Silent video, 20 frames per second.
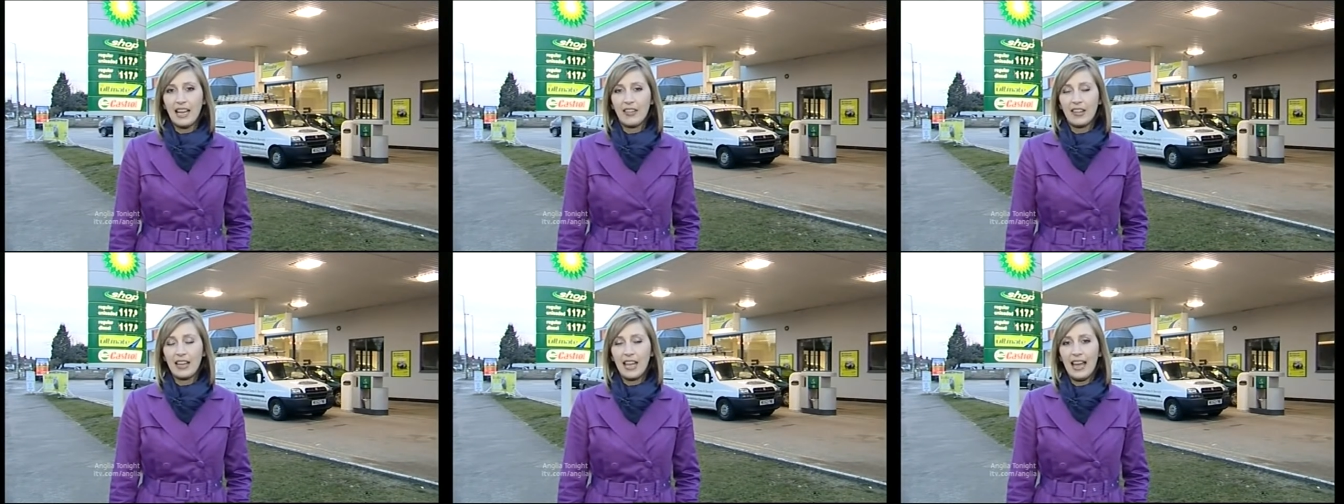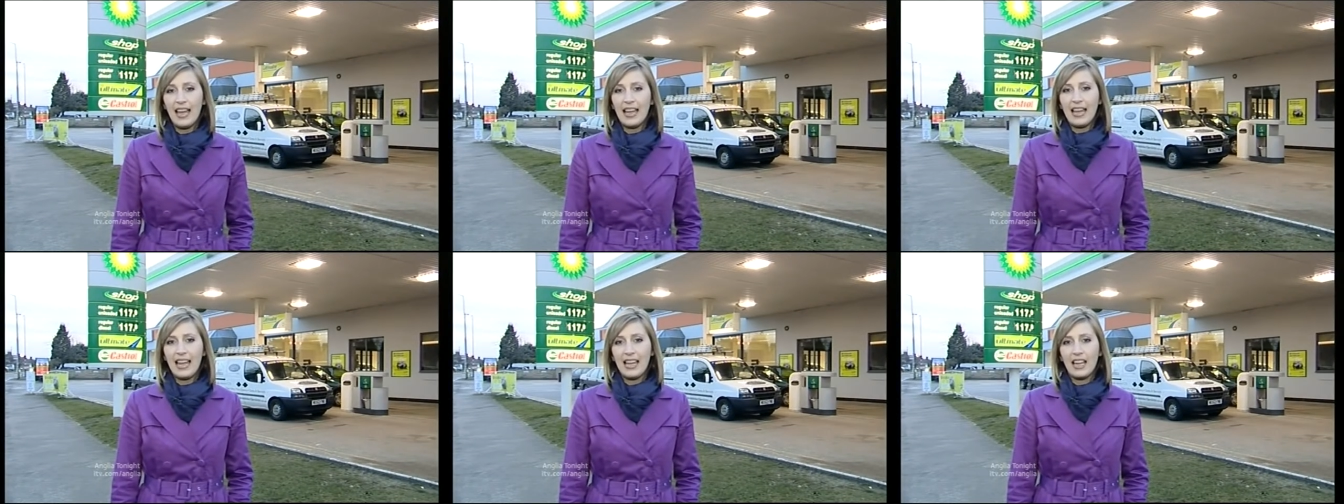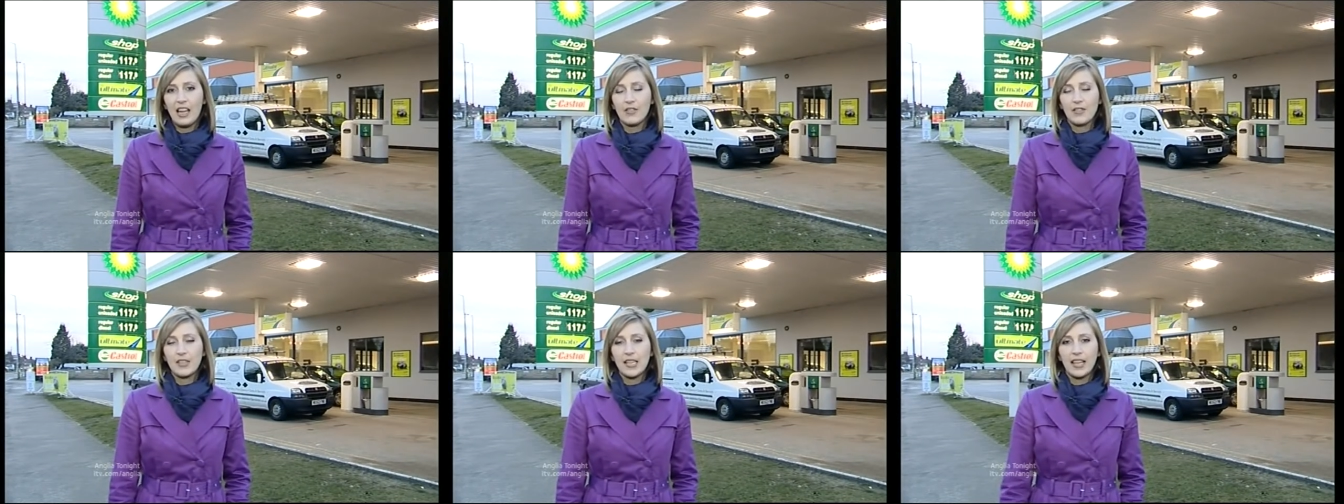Now, the
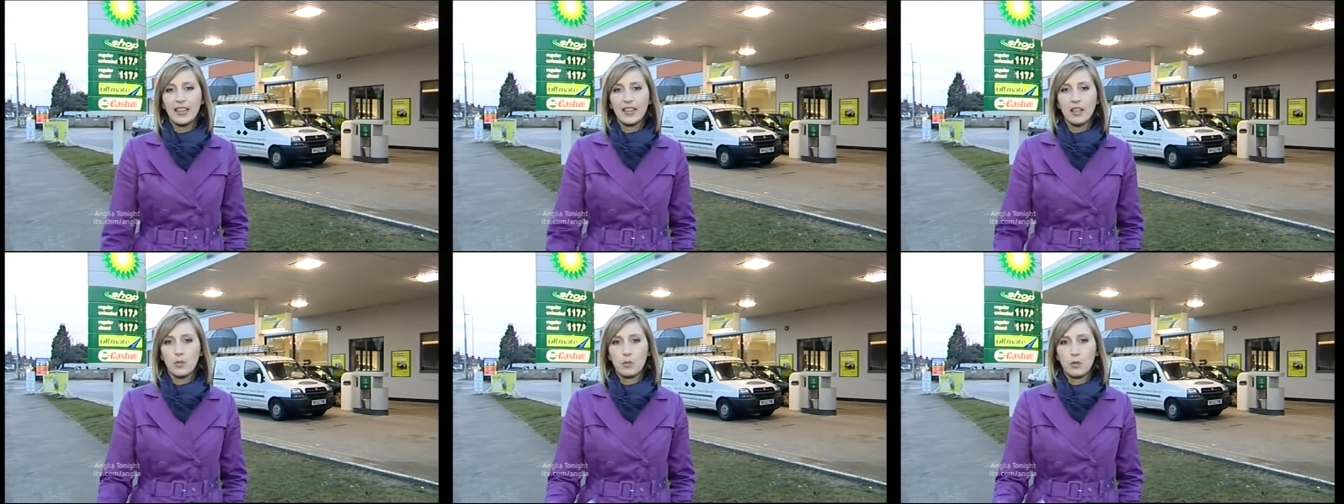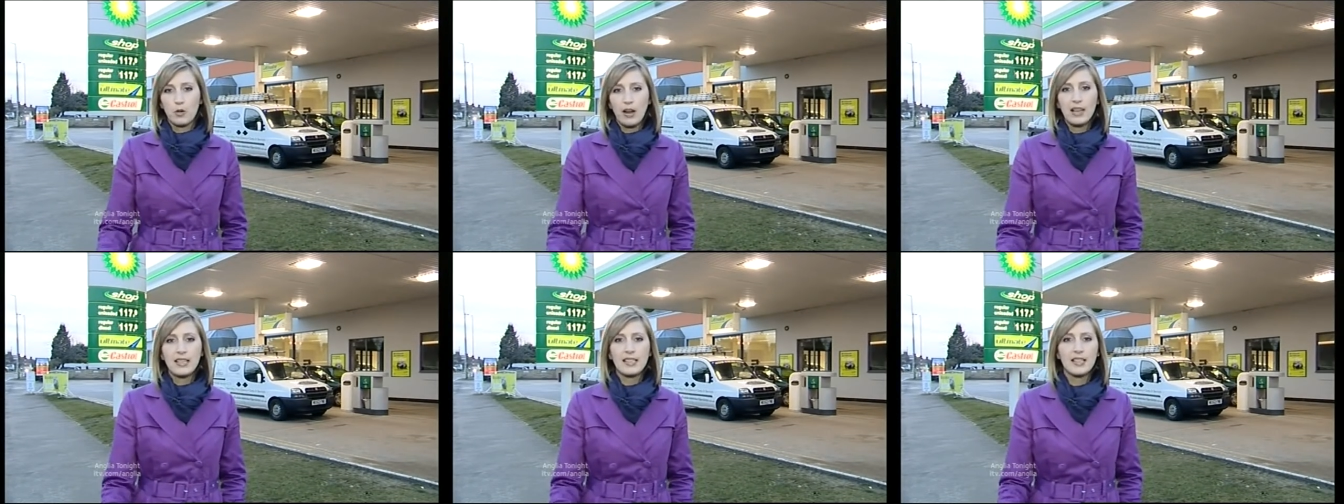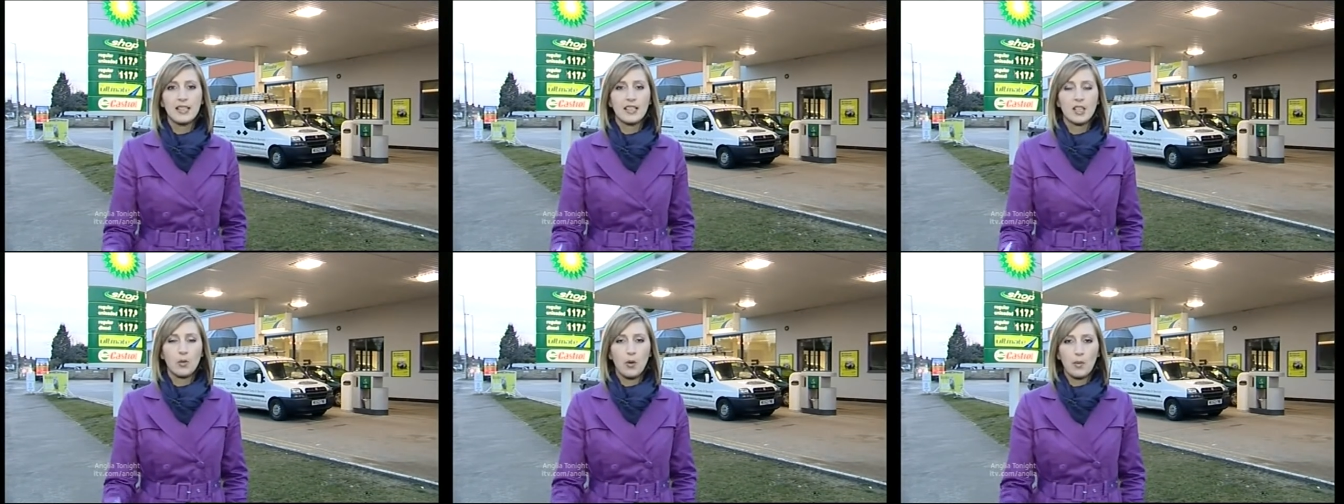AA have said that the
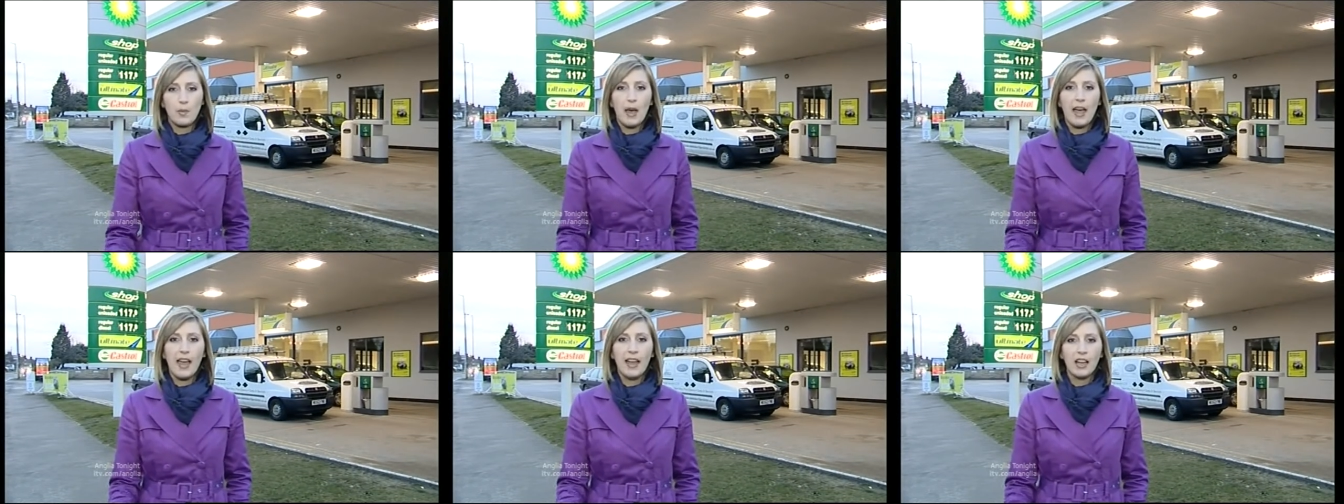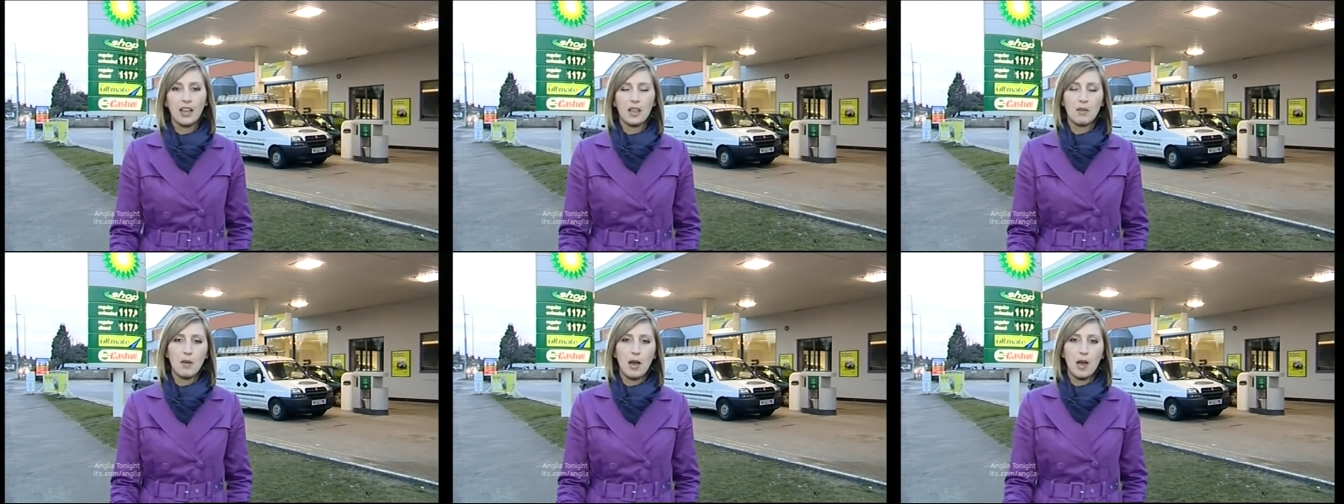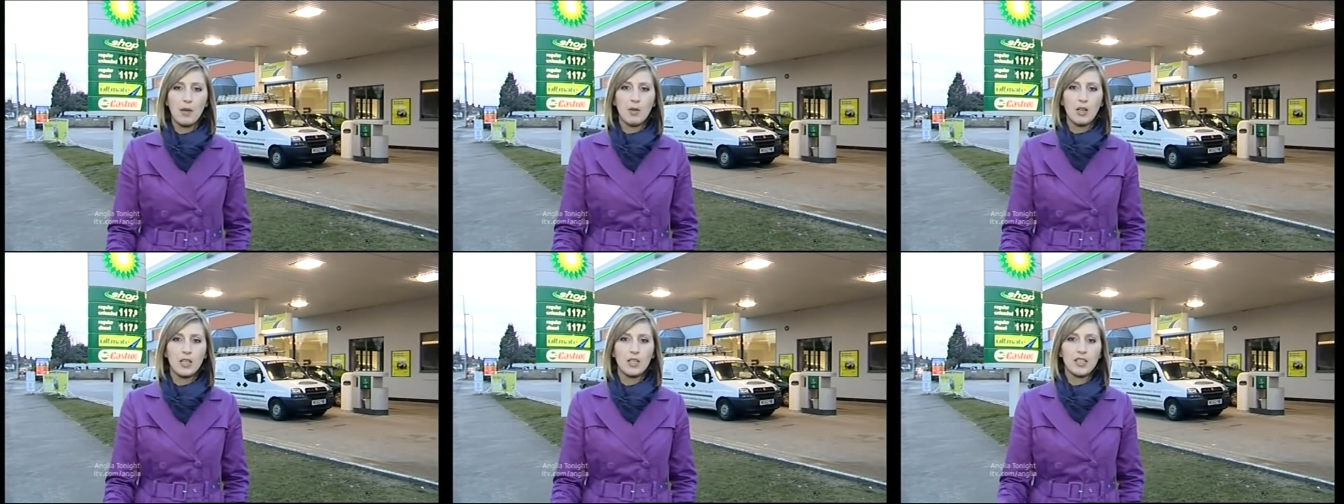prices that we're paying at the
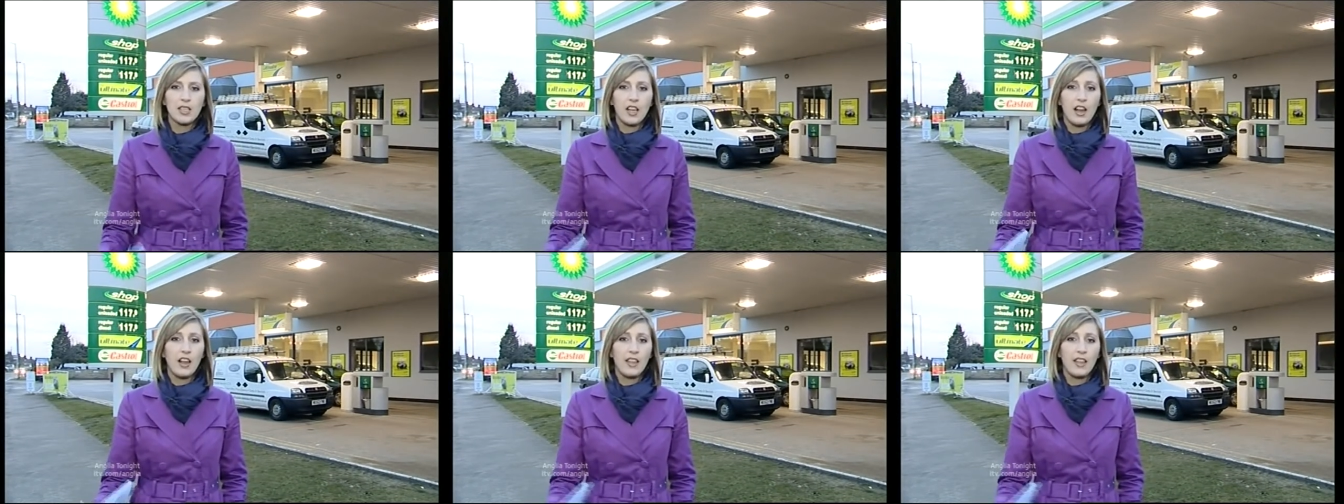moment